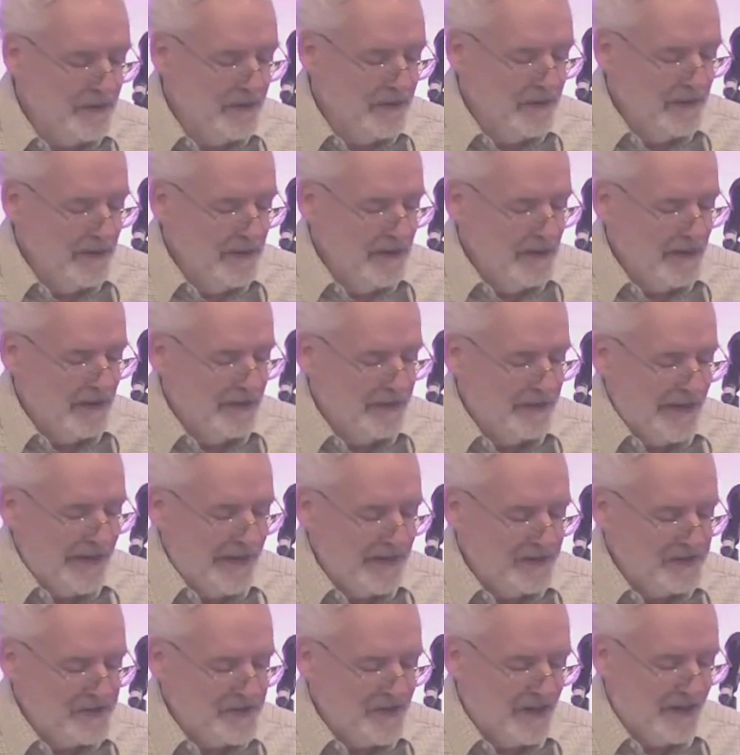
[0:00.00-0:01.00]
At that
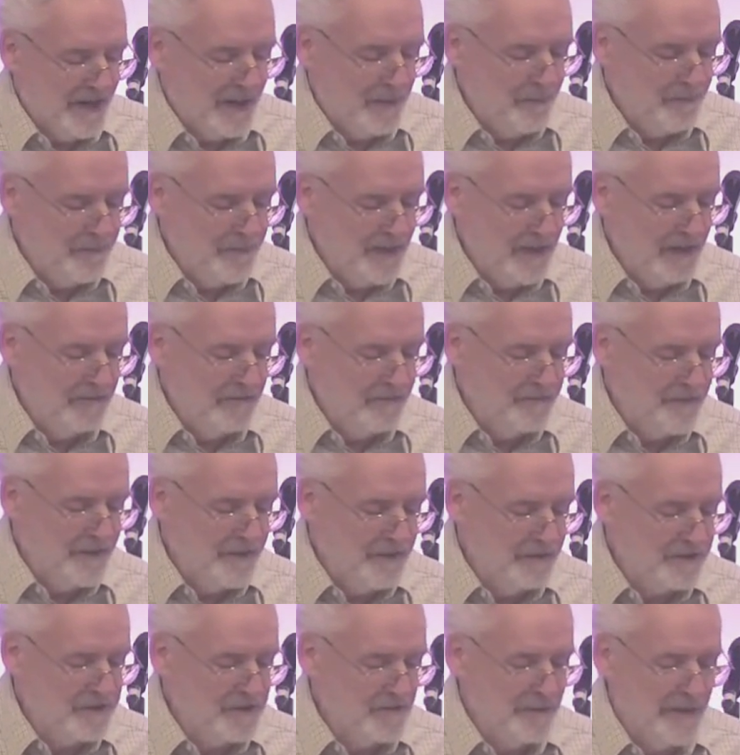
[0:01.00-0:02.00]
time, it felt to
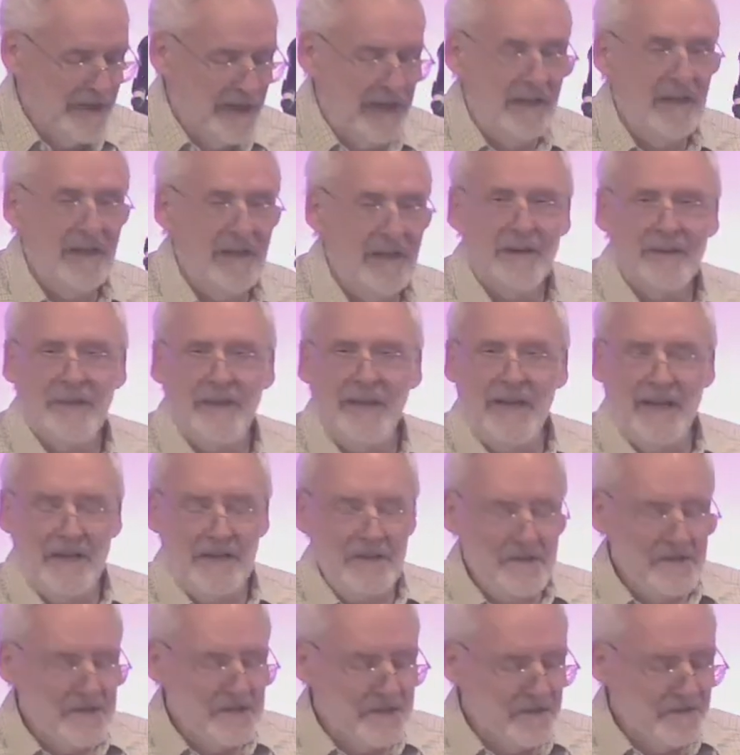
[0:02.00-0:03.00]
me like the ends
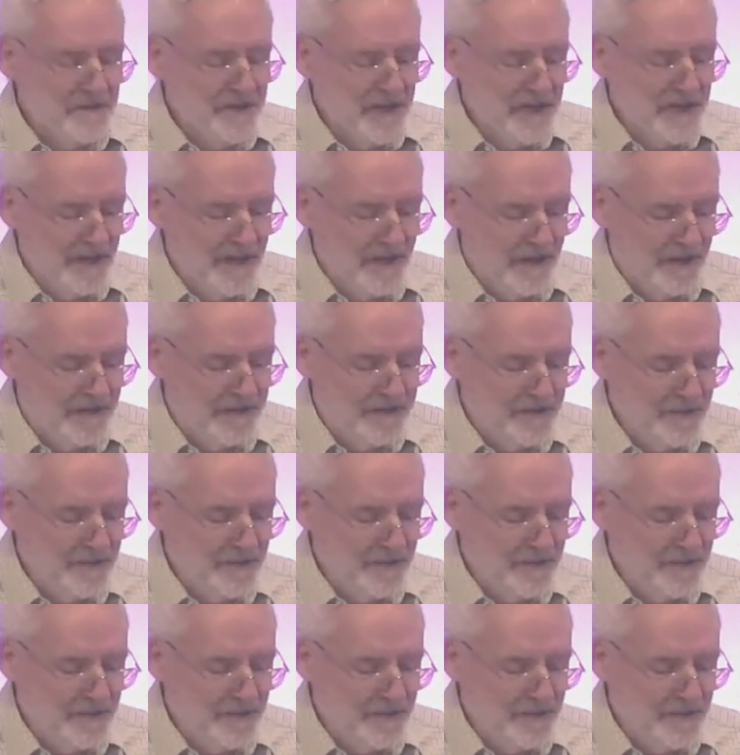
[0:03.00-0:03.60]
of the earth.